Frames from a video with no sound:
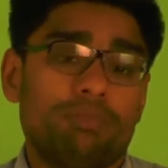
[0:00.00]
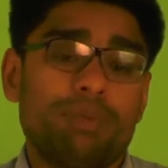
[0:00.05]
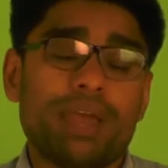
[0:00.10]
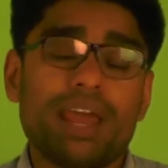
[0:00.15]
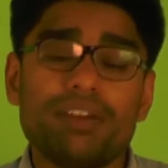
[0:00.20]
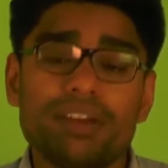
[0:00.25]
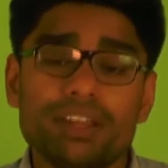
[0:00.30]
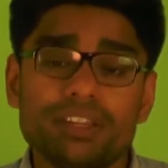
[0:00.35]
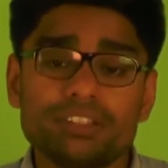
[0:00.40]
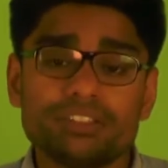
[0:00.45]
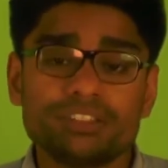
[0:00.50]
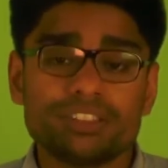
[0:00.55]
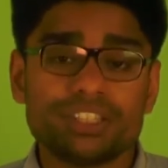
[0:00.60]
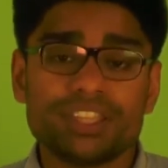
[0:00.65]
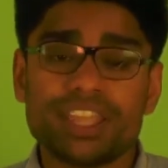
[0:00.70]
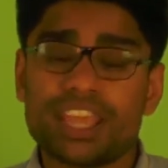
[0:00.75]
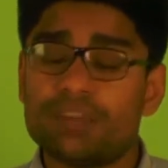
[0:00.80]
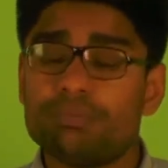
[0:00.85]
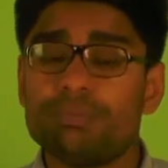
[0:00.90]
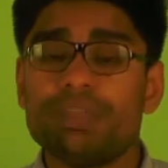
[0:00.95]
parents, it
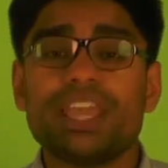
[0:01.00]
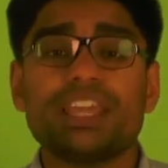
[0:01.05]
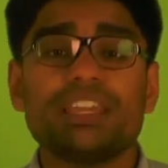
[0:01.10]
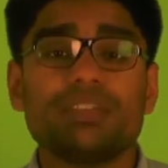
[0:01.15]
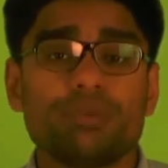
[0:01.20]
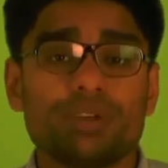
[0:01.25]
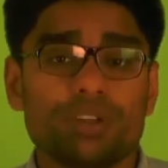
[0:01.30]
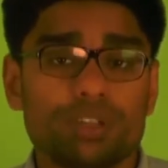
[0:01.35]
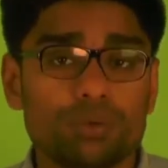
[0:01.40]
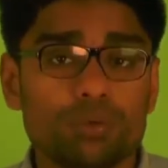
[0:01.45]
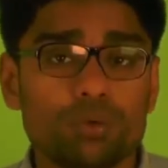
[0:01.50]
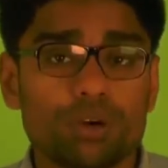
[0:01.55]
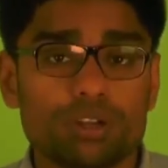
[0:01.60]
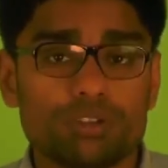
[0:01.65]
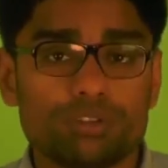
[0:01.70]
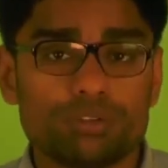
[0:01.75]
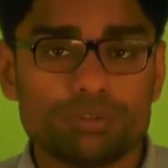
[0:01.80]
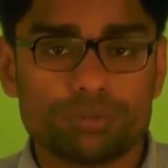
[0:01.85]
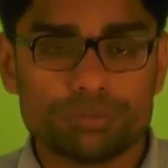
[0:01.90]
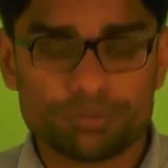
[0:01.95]
can be anyone you
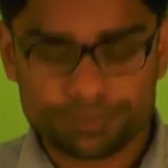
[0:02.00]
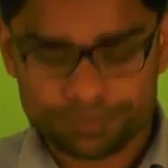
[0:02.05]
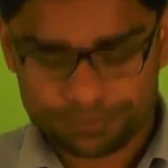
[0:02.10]
want to.